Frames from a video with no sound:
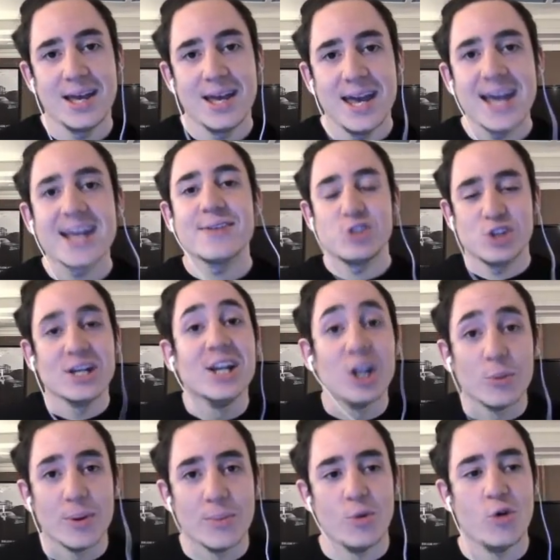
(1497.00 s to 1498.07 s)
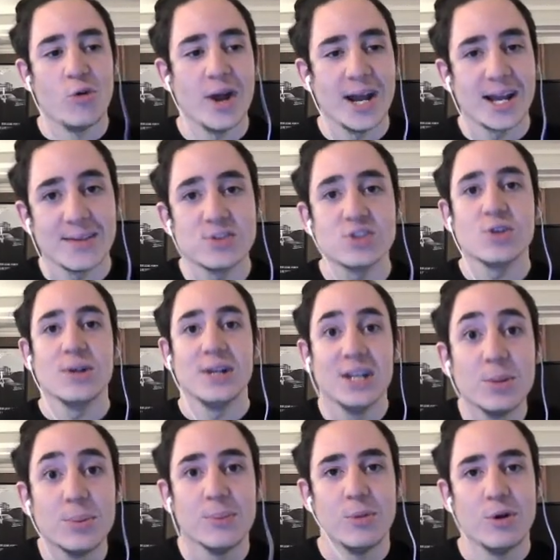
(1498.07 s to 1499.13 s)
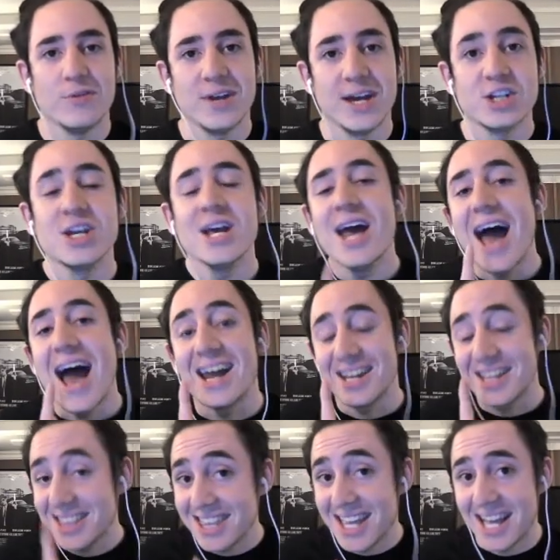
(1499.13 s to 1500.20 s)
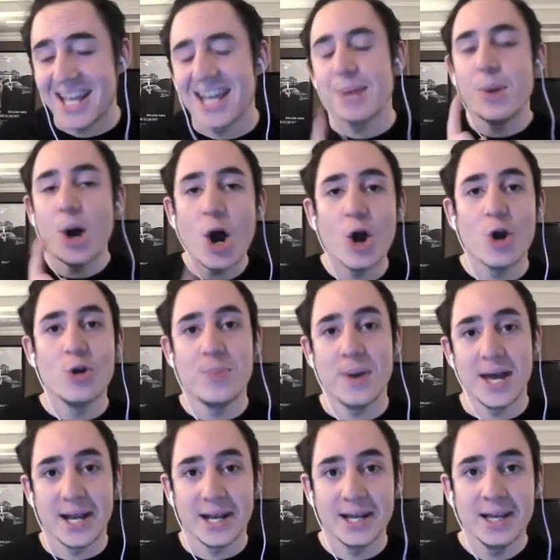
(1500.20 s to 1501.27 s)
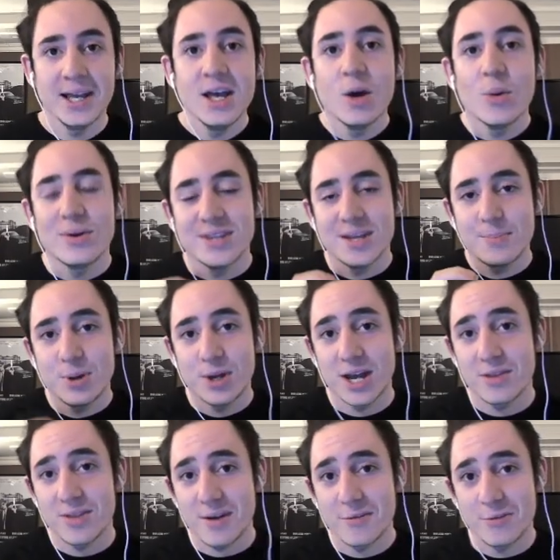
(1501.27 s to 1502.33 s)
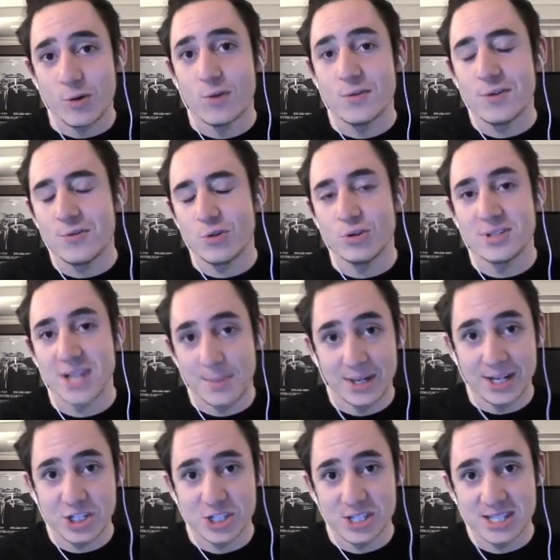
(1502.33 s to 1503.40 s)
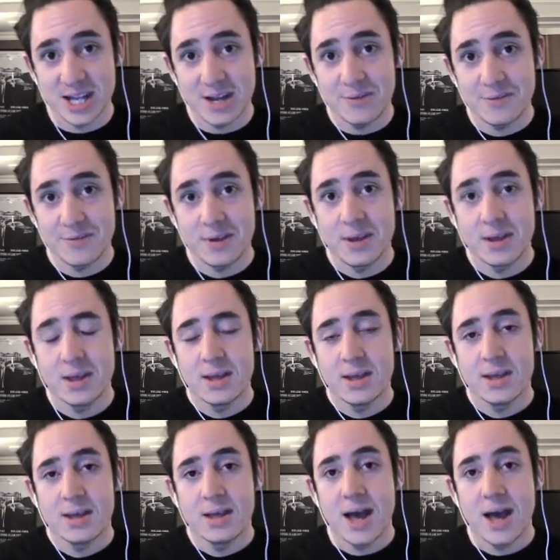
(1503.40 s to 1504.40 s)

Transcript: it gives you a little bit more, right? It gives you a little bit more of an edge. And I'm hoping when they put out that 4v4 demolition stuff, I